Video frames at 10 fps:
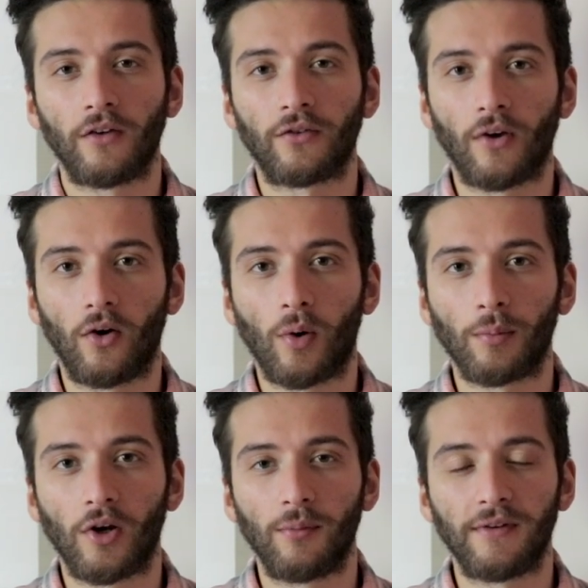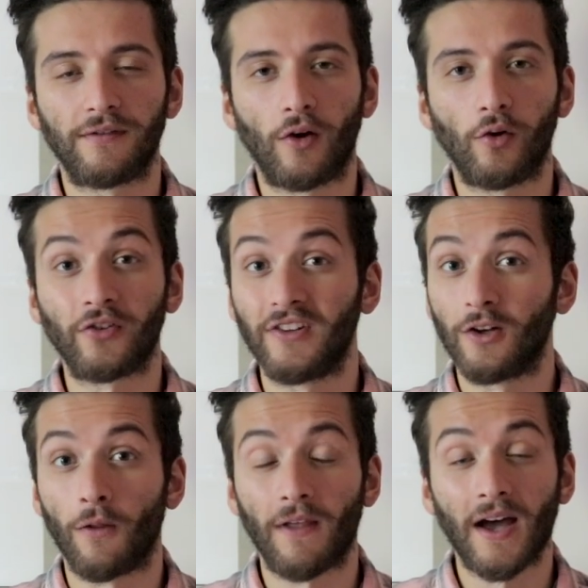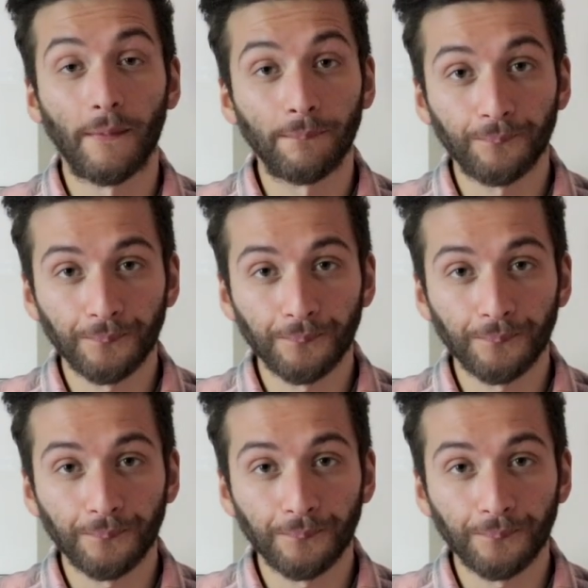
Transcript: So I'm going to be focusing on that.